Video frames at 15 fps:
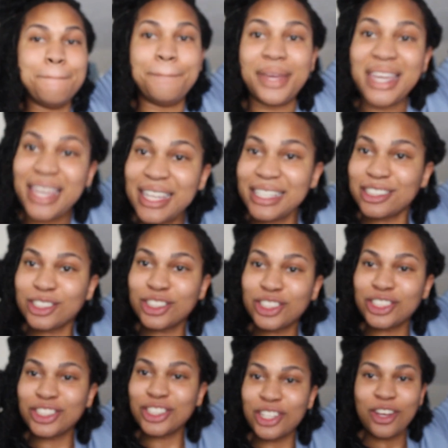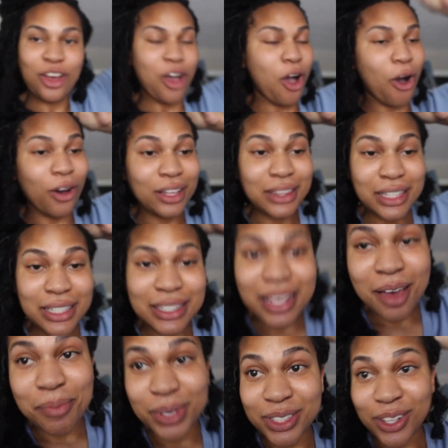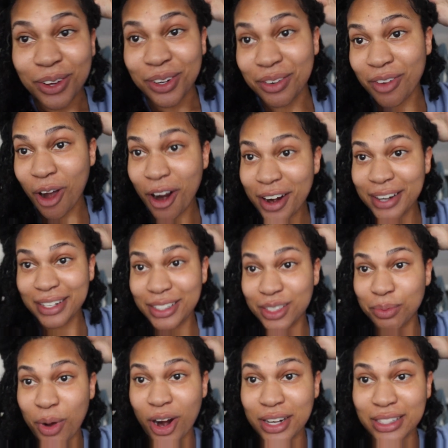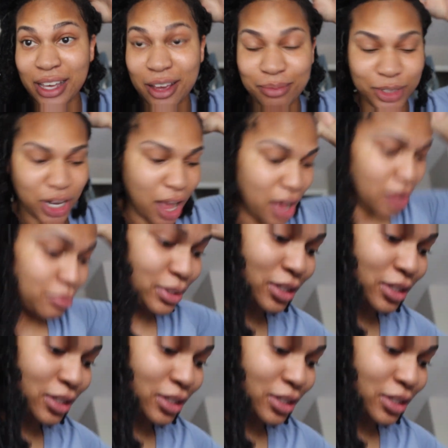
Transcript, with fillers: Bitch, on this episode of Ari Needs a Part-Time Job,